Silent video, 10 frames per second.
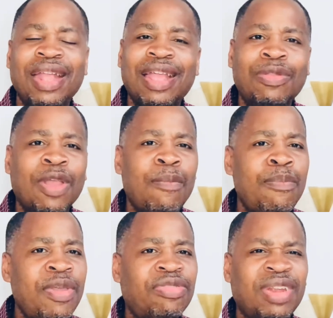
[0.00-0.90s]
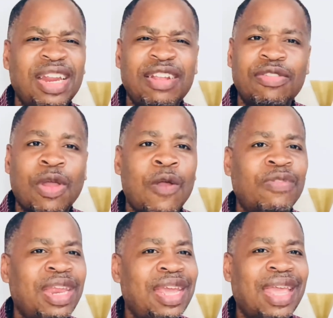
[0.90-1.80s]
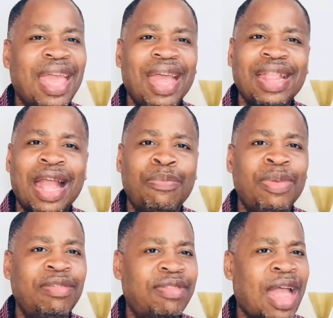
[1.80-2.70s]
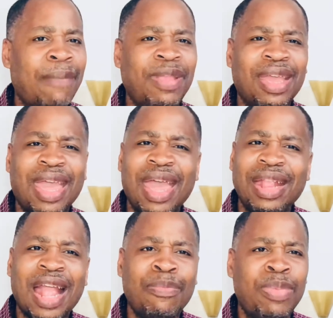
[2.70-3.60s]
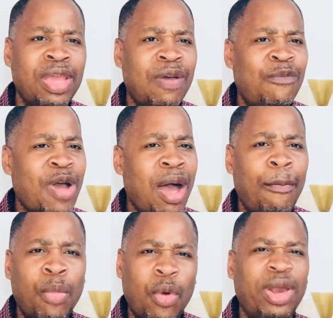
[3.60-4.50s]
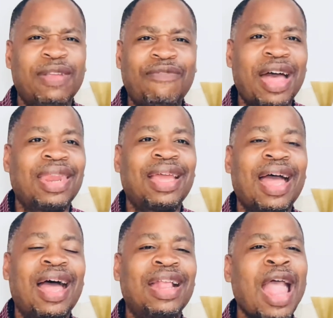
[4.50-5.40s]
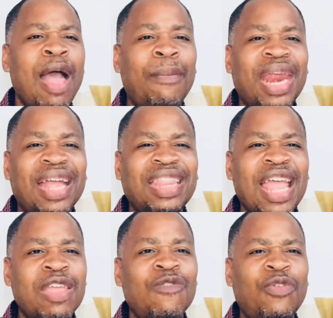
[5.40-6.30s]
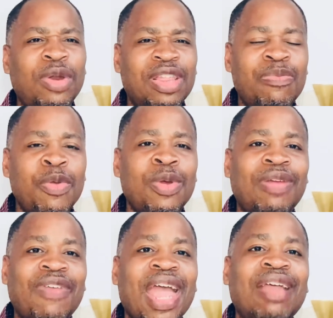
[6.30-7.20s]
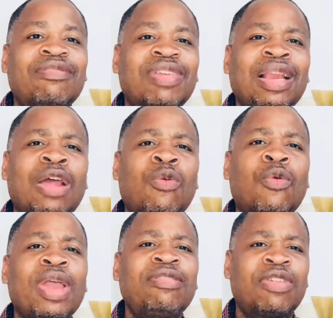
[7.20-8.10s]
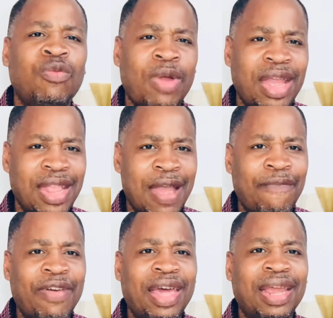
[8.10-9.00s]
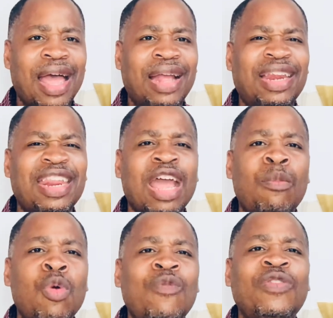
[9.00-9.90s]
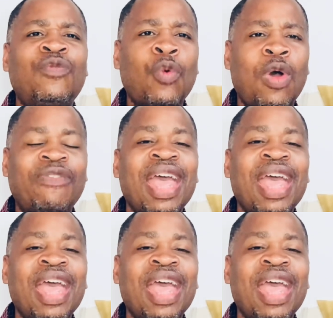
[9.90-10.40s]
that their mission in this earth, that it cannot be stopped, it cannot be ab- aborted, Father God. But I thank you for the spirit of acceleration right Right now, Father God, that they are moving forth